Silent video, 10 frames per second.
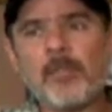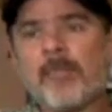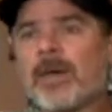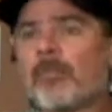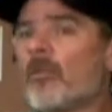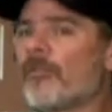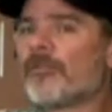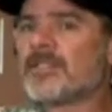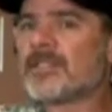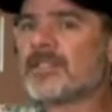
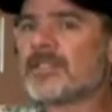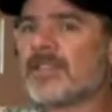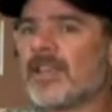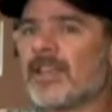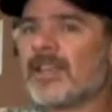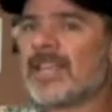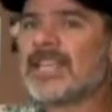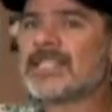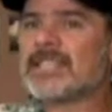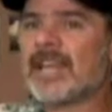Metamorphosis in
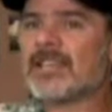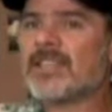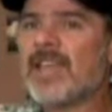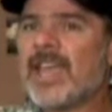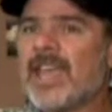insects